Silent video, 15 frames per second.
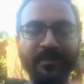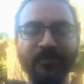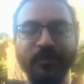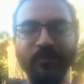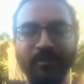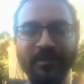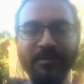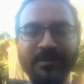You're
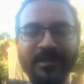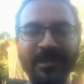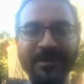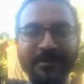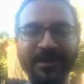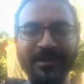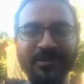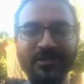able to hear
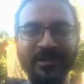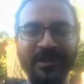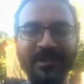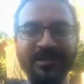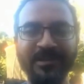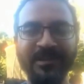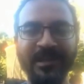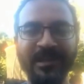me, inshallah
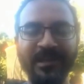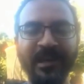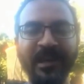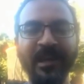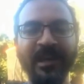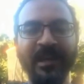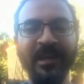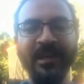ta'ala.
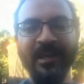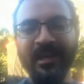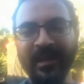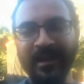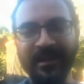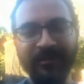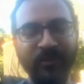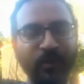And
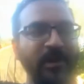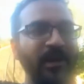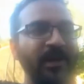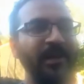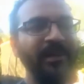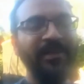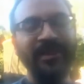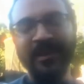if you
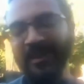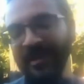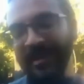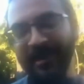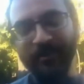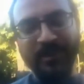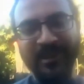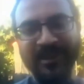can't, then
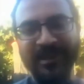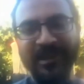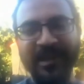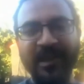alhamdulillah.